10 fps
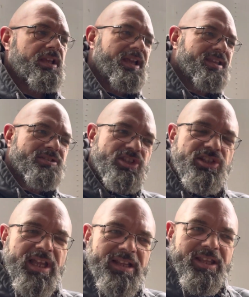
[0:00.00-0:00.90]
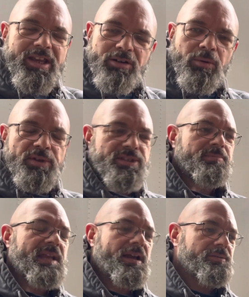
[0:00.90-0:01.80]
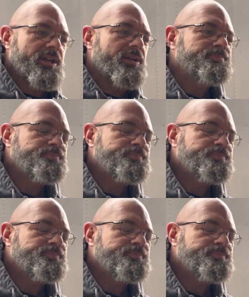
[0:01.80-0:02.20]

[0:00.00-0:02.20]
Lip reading: I can slightly hear it once I'm down there.